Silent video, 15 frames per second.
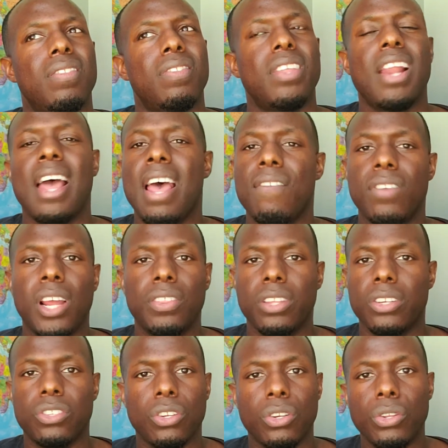then I have
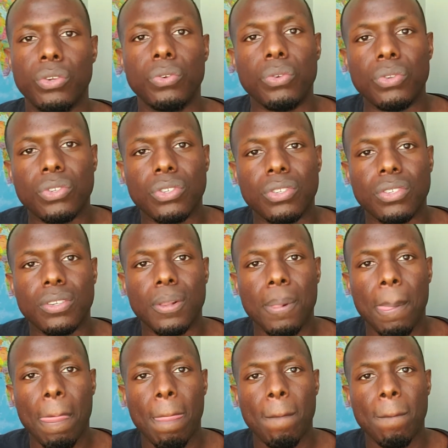nothing to lose.
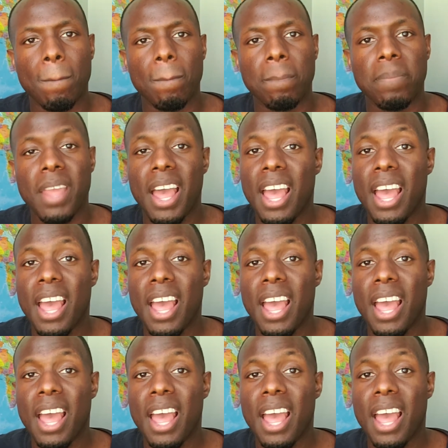I